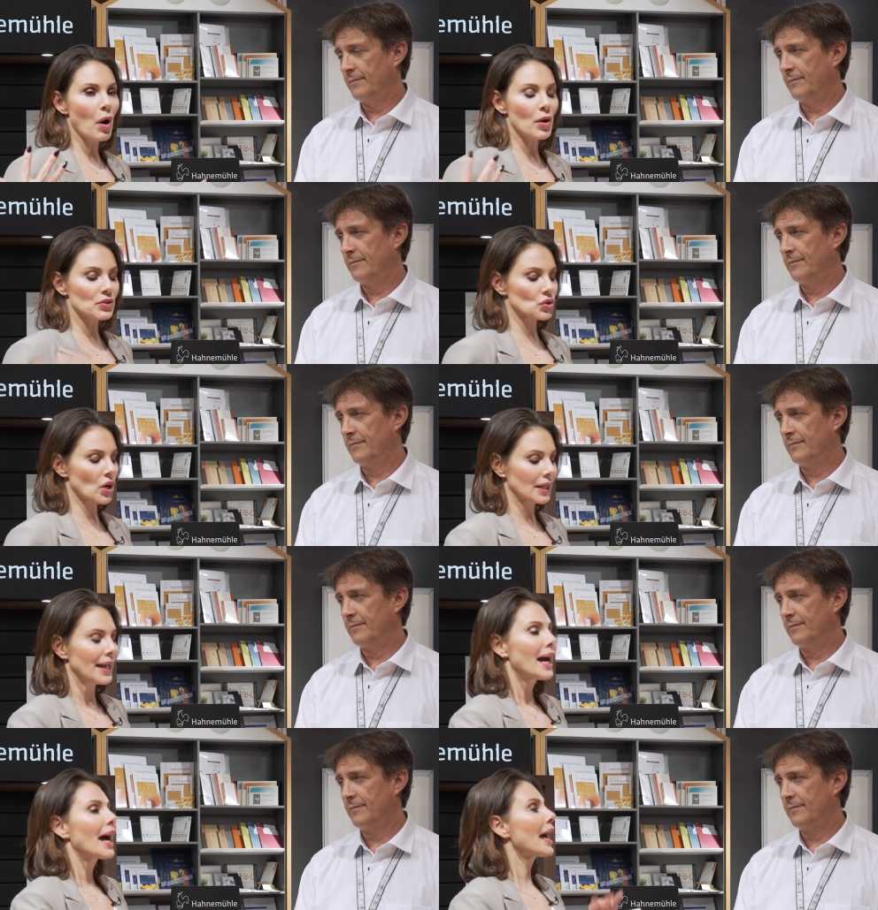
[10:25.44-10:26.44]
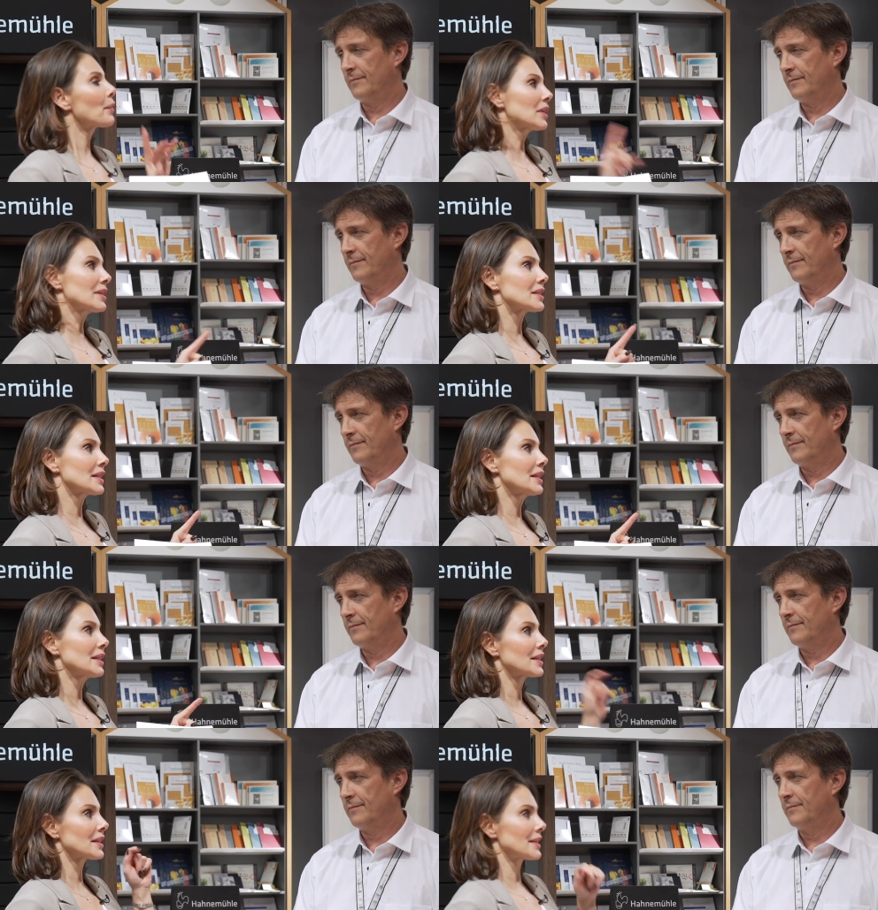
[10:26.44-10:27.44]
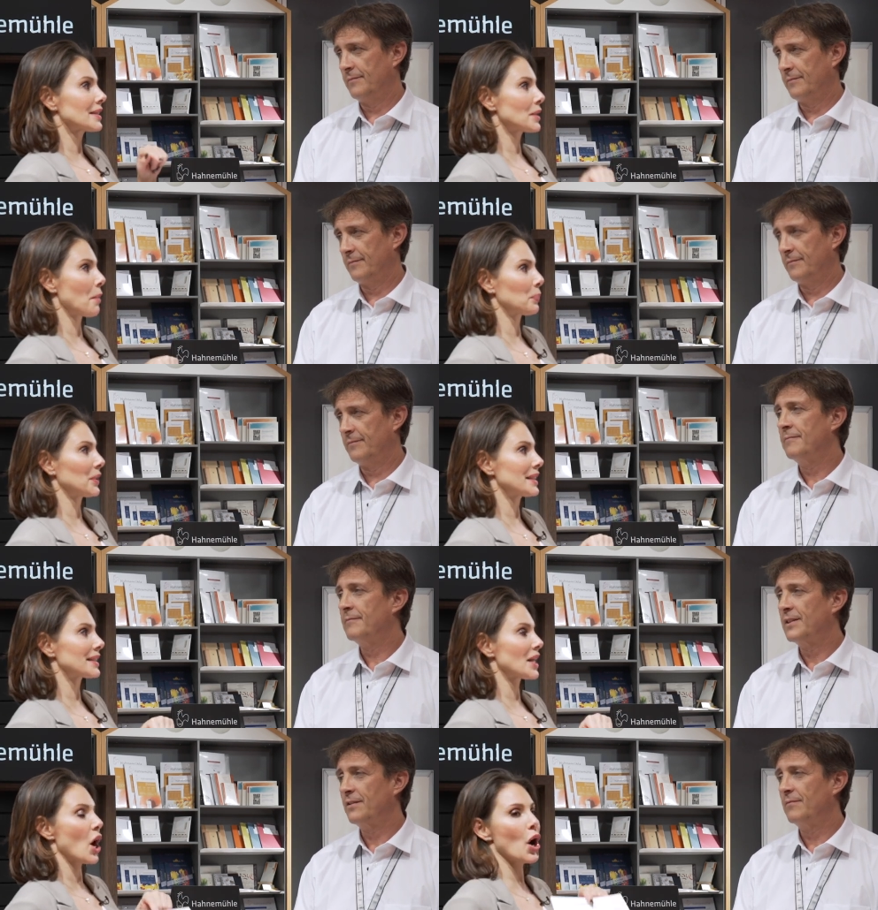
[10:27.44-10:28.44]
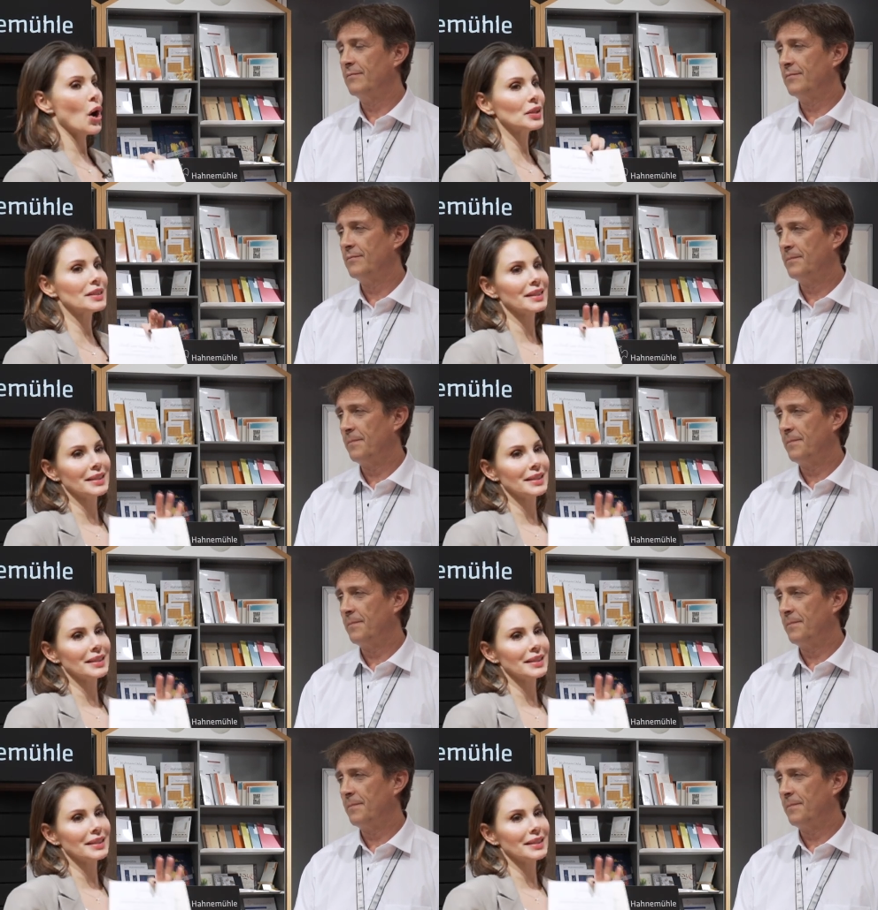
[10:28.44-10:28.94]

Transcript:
Speaker 1: awestruck. I want to see some prints on